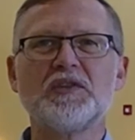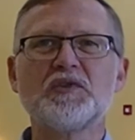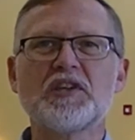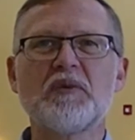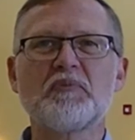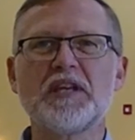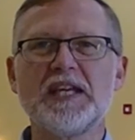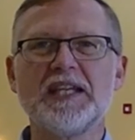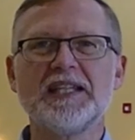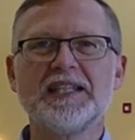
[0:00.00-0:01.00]
do
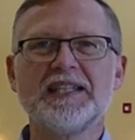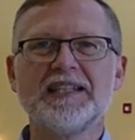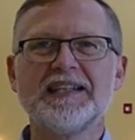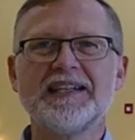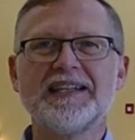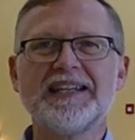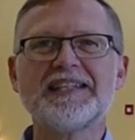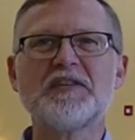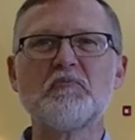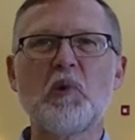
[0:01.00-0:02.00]
something
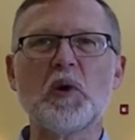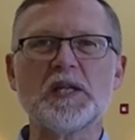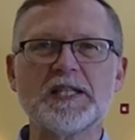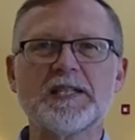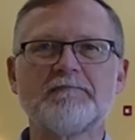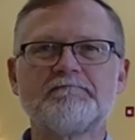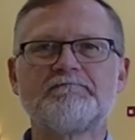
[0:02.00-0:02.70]
that's important.